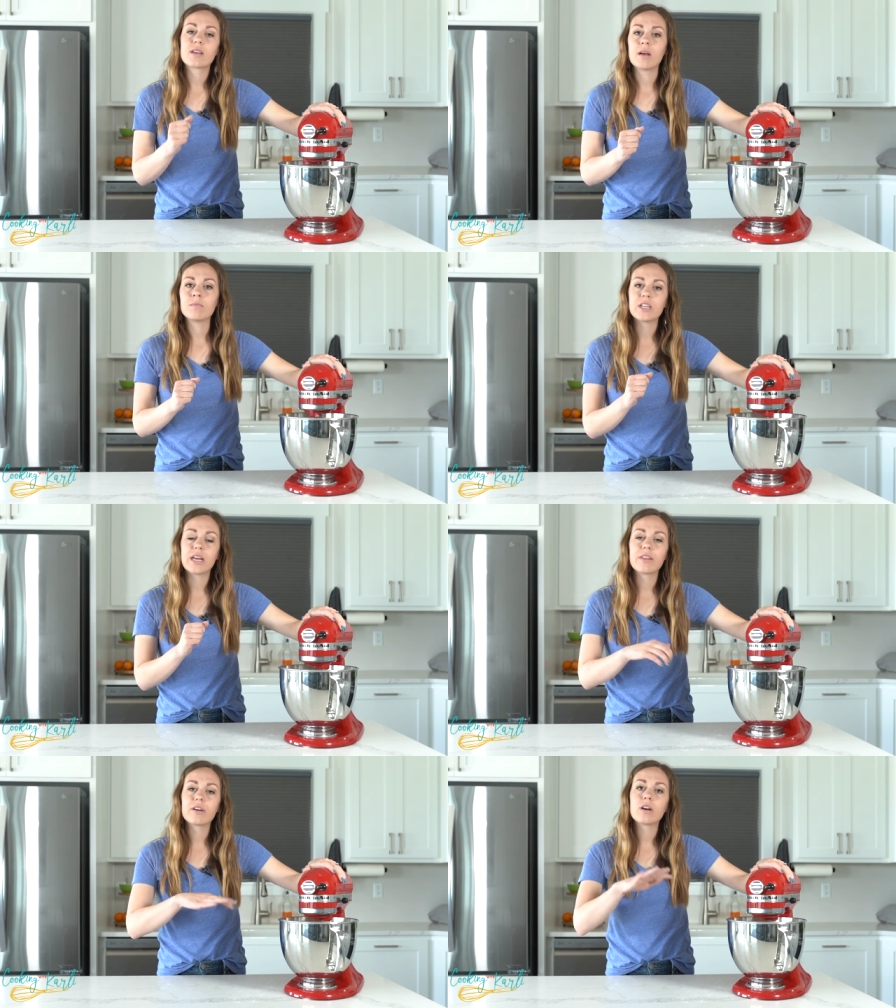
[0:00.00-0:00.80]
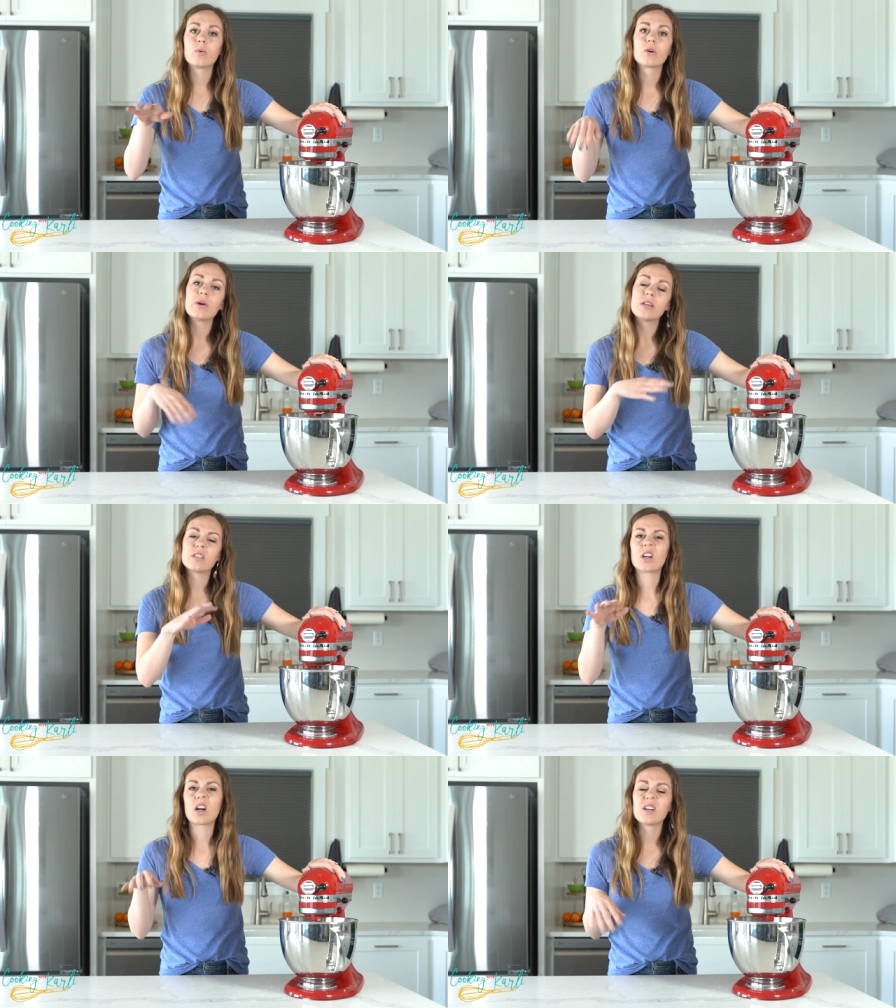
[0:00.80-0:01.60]
come together, we're going to
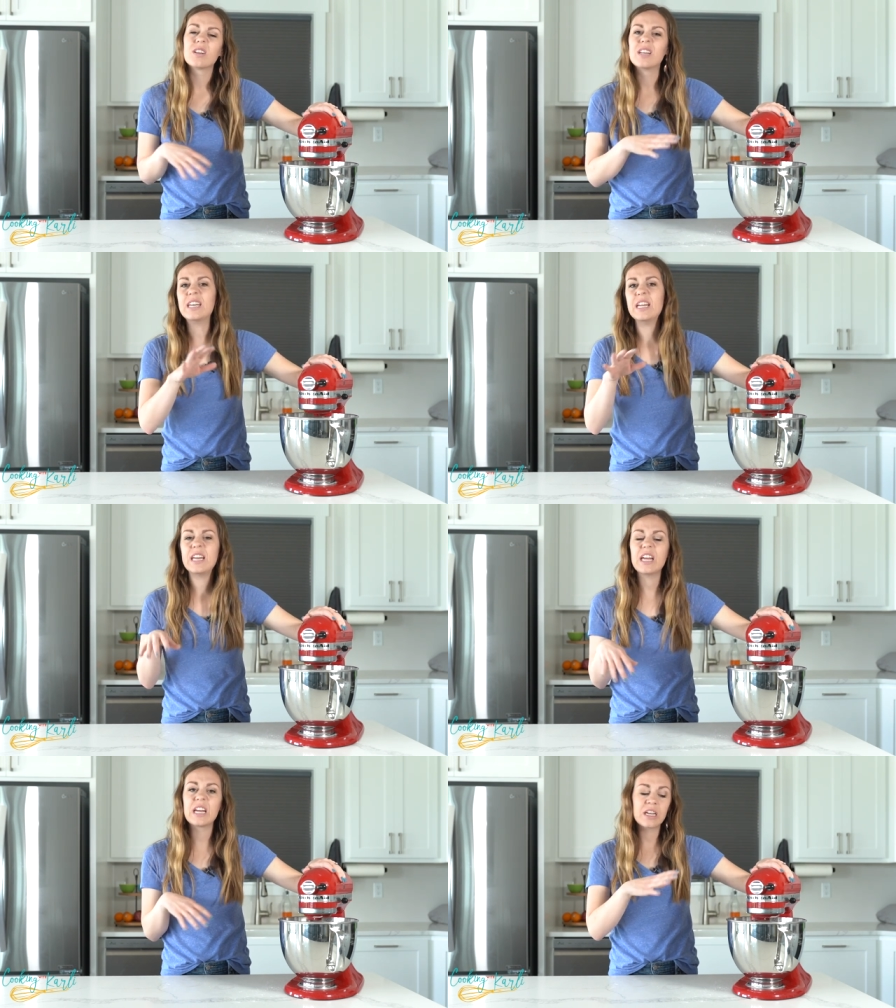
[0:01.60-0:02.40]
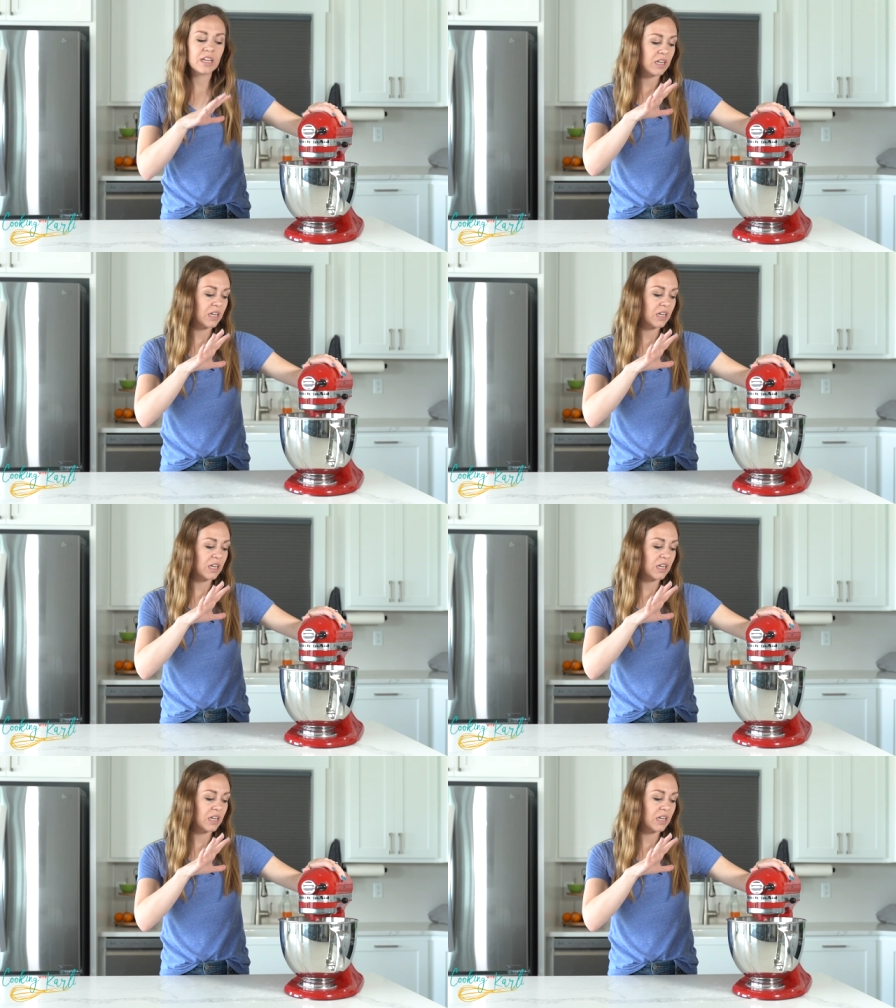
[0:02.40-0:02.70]
start kneading